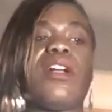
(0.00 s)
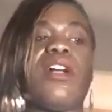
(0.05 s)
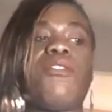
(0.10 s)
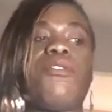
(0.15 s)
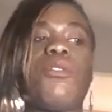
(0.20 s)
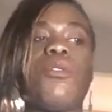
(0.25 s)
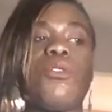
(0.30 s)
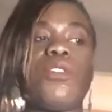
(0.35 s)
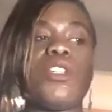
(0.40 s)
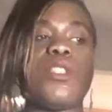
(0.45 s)

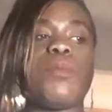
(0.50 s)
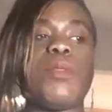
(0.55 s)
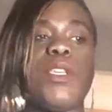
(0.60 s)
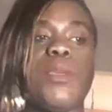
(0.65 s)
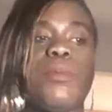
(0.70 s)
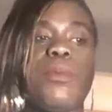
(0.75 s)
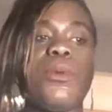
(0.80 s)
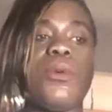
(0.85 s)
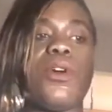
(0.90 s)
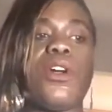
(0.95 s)
of course
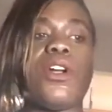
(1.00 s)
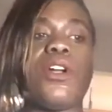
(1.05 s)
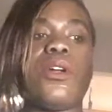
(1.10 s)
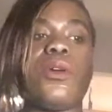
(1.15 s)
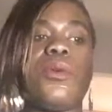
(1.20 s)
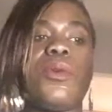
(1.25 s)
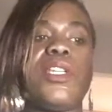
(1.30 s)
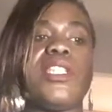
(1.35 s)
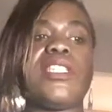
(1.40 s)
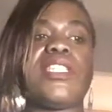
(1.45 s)
people are
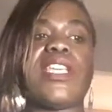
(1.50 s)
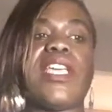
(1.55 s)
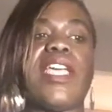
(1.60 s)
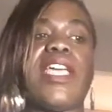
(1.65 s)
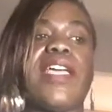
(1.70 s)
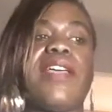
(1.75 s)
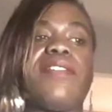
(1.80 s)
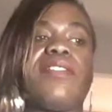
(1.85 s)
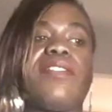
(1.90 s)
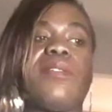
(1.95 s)
going to
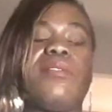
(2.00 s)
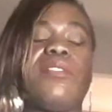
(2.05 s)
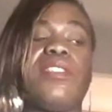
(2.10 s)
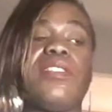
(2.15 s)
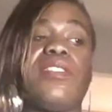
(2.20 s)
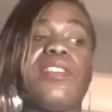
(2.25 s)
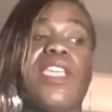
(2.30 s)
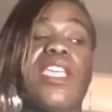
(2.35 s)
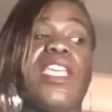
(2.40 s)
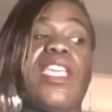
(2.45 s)
have something
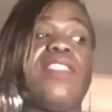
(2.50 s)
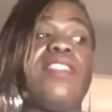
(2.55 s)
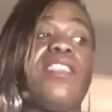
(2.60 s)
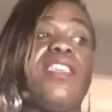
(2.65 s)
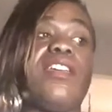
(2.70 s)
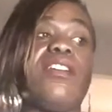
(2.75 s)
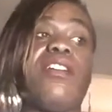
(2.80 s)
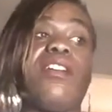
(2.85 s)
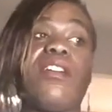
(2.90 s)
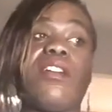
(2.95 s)
to say, and
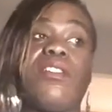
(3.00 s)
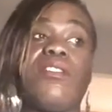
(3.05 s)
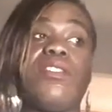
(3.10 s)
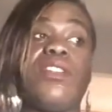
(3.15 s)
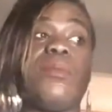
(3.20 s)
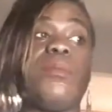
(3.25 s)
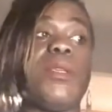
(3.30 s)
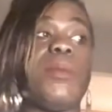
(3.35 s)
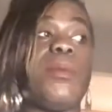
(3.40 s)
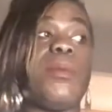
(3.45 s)
there are
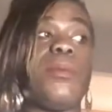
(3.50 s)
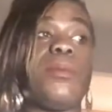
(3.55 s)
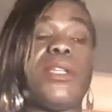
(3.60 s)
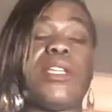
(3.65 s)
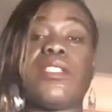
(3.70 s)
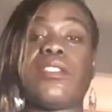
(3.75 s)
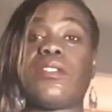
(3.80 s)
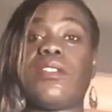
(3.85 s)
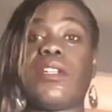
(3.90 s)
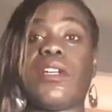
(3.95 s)
going to be people
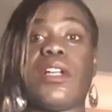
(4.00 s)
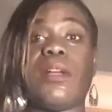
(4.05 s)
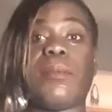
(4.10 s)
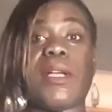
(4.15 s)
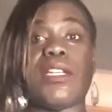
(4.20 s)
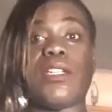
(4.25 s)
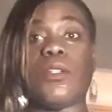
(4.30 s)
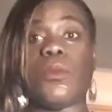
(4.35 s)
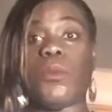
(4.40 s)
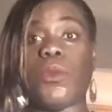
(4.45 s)
that's going to come
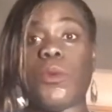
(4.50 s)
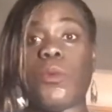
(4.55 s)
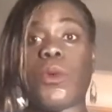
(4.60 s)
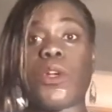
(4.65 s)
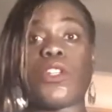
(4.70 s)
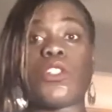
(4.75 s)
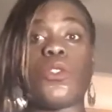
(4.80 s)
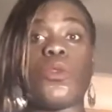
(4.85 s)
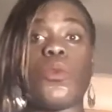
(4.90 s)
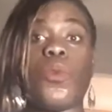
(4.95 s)
out of the
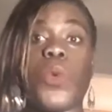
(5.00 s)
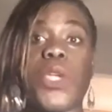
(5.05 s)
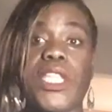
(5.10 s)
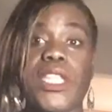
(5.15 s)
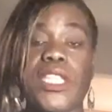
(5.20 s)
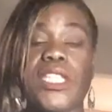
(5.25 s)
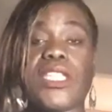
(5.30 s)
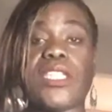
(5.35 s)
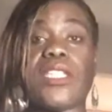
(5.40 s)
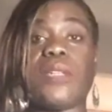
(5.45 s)
woodworks who
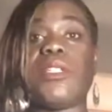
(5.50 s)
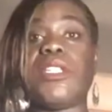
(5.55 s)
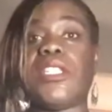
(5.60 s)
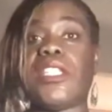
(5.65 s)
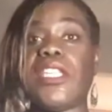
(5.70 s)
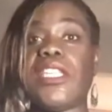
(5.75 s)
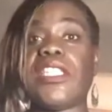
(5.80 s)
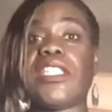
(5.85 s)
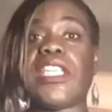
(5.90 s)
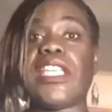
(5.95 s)
witness some of the
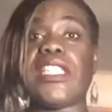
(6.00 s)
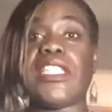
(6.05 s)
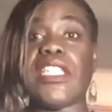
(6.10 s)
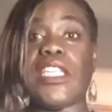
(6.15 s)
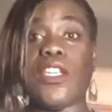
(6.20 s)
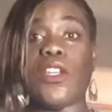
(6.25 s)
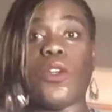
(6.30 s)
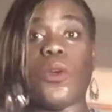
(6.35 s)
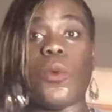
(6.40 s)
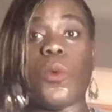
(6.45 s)
things that
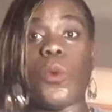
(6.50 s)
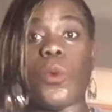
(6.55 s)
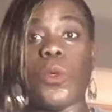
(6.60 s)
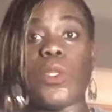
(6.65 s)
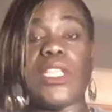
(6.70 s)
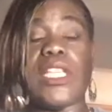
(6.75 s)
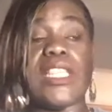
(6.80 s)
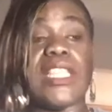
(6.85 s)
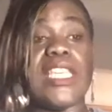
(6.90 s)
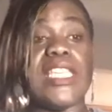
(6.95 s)
did go
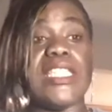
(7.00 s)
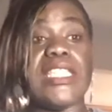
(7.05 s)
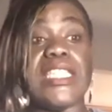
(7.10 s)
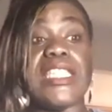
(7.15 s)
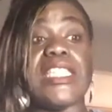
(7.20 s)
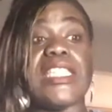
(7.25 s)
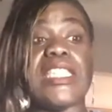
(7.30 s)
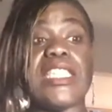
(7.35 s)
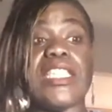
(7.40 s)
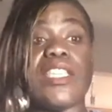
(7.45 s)
on, that they
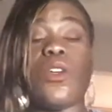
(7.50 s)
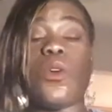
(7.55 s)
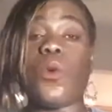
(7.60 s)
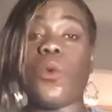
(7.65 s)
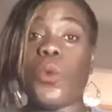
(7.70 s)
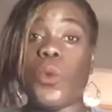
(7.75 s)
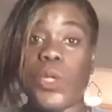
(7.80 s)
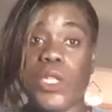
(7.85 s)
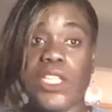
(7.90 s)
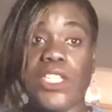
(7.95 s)
did see
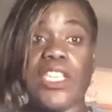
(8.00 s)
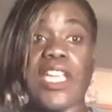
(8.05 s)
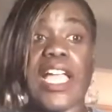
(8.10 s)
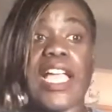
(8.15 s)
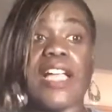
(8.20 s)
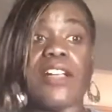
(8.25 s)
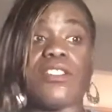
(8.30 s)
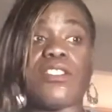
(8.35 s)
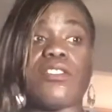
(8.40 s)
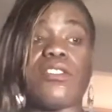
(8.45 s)
go on in your
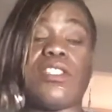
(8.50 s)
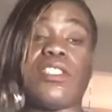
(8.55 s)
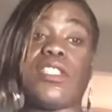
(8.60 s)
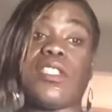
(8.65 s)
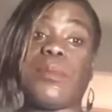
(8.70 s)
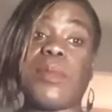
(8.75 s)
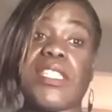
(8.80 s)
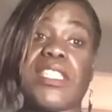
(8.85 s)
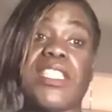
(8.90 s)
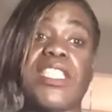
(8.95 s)
household, and
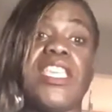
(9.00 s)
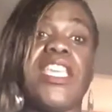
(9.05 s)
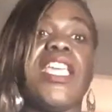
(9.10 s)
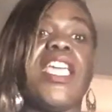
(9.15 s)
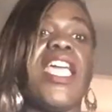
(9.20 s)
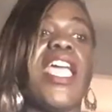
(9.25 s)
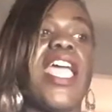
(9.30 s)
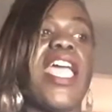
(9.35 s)
especially